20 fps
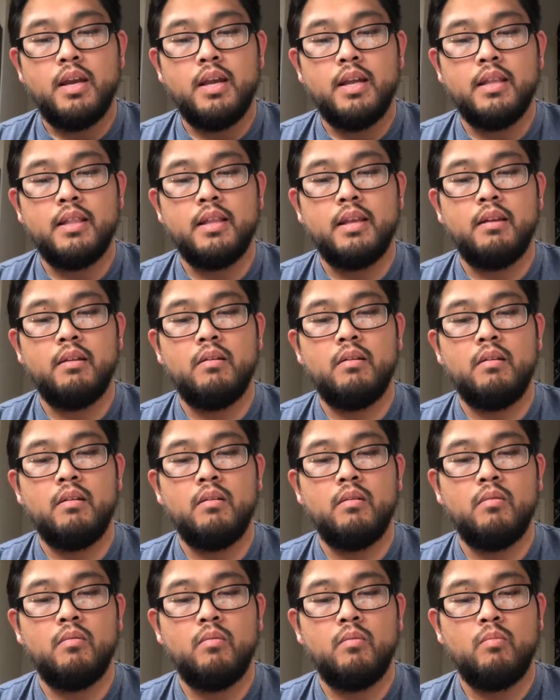and then
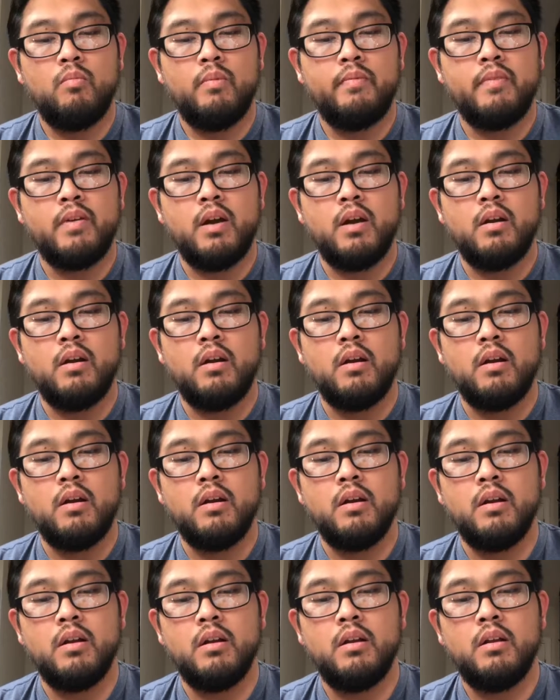we've got our
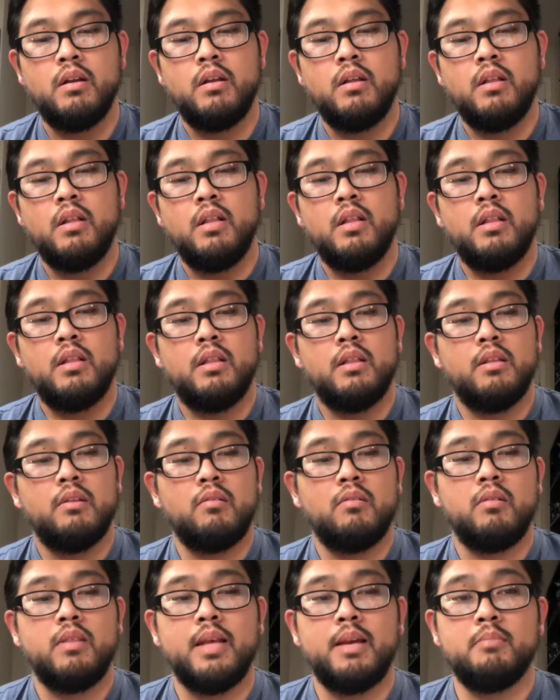
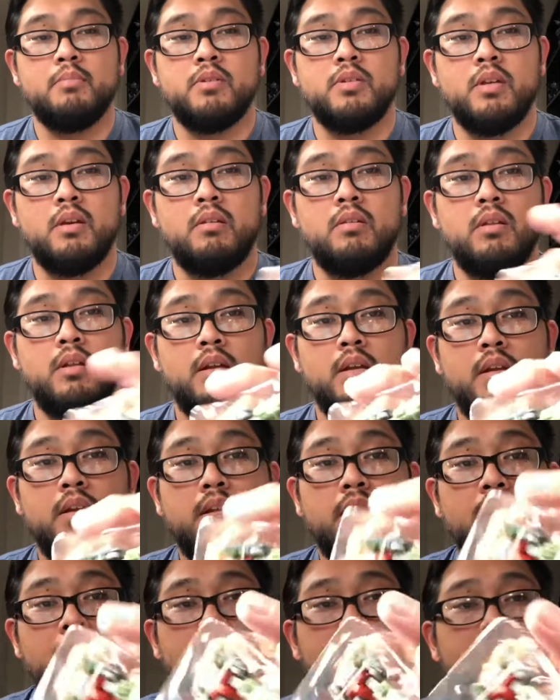little clamshell.
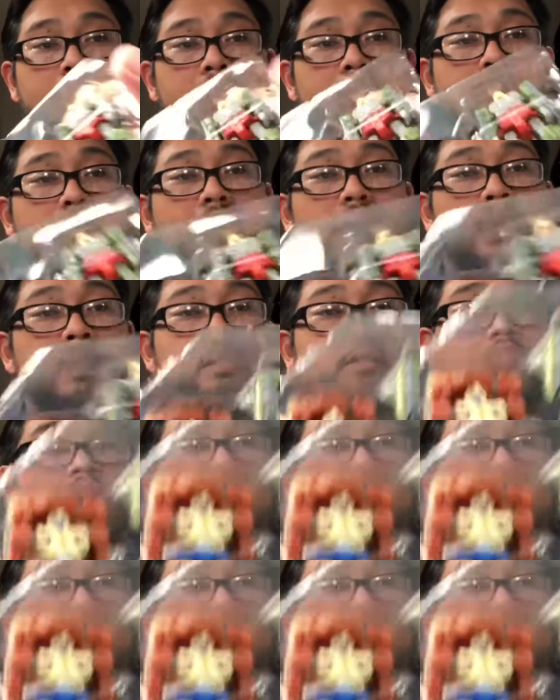These guys